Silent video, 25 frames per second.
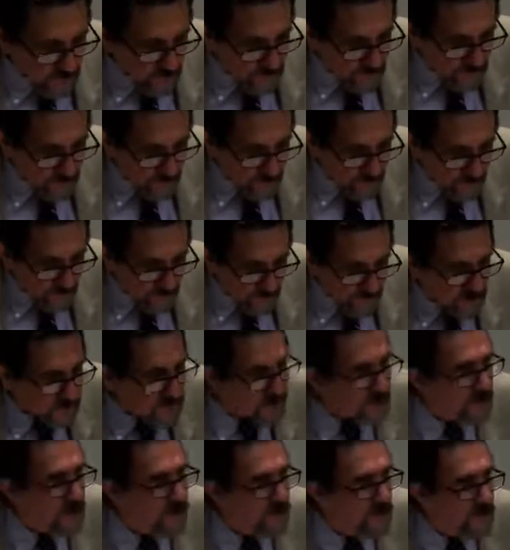the Ovidian
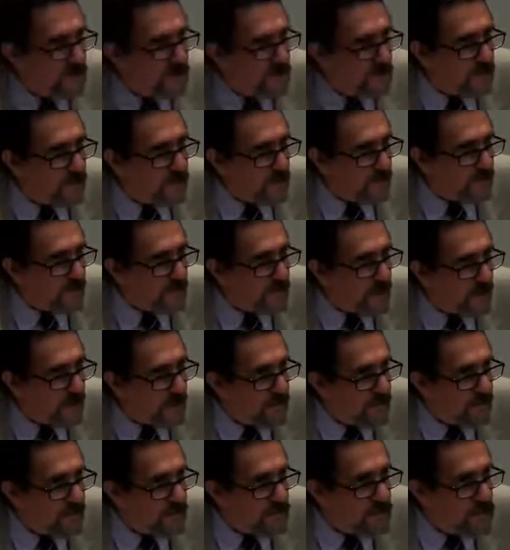text, he
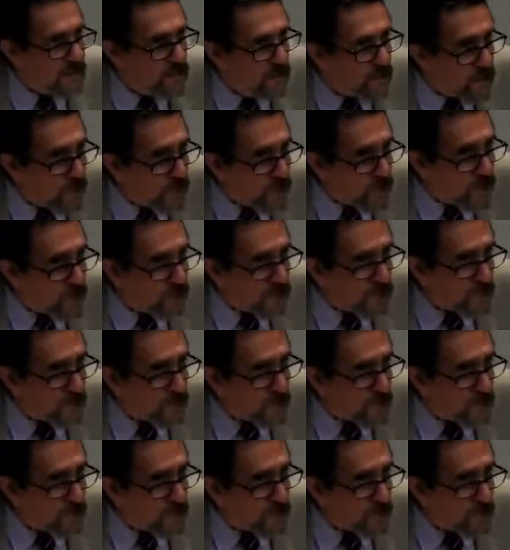cannot know